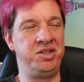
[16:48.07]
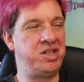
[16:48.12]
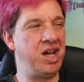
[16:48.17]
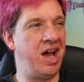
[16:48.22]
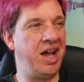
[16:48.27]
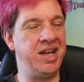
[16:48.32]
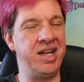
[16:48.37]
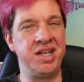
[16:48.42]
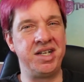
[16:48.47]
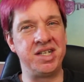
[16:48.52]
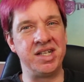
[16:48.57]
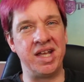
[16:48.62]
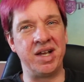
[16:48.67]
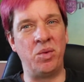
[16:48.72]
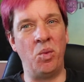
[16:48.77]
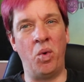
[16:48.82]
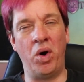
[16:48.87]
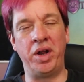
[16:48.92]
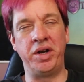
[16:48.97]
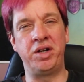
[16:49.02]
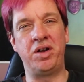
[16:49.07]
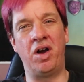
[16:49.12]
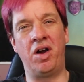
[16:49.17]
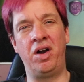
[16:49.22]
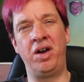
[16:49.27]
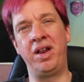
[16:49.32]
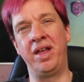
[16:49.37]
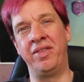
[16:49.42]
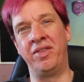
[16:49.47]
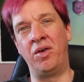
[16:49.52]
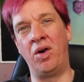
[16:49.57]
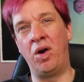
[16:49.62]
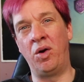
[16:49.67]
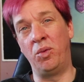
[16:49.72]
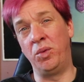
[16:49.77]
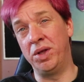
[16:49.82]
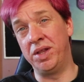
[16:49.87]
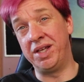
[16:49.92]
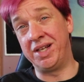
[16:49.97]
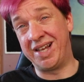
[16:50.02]
tied into like one card and there
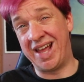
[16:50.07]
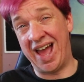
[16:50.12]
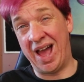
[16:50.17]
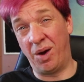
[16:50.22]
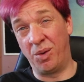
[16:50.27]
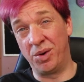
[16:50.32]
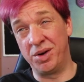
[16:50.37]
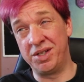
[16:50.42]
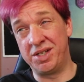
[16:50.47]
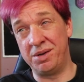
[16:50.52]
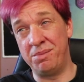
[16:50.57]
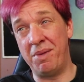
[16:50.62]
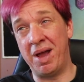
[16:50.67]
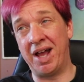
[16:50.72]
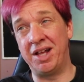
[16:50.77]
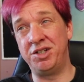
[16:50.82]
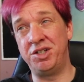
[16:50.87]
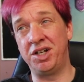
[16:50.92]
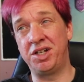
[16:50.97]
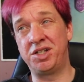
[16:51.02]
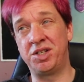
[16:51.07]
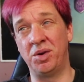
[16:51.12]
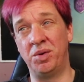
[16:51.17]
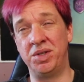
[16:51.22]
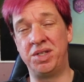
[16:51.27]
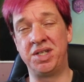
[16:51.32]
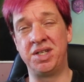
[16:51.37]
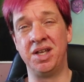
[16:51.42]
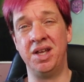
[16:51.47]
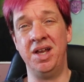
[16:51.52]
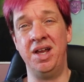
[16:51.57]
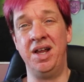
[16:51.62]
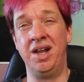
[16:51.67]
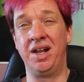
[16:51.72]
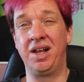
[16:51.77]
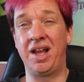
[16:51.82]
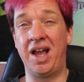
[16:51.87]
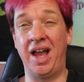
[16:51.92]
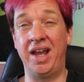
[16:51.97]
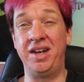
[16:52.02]
aren't really cowards in magic, so it's
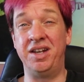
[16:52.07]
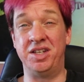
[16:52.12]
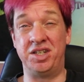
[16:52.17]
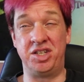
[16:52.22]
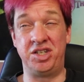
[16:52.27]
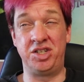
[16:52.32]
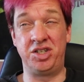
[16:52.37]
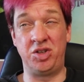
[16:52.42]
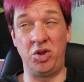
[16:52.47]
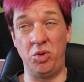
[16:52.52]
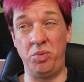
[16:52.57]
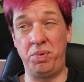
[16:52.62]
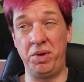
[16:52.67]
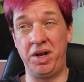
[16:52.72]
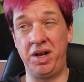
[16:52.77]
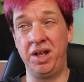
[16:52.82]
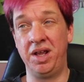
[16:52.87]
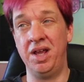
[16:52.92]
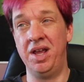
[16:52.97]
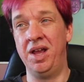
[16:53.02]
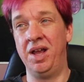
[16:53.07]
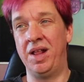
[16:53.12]
kind of stupid.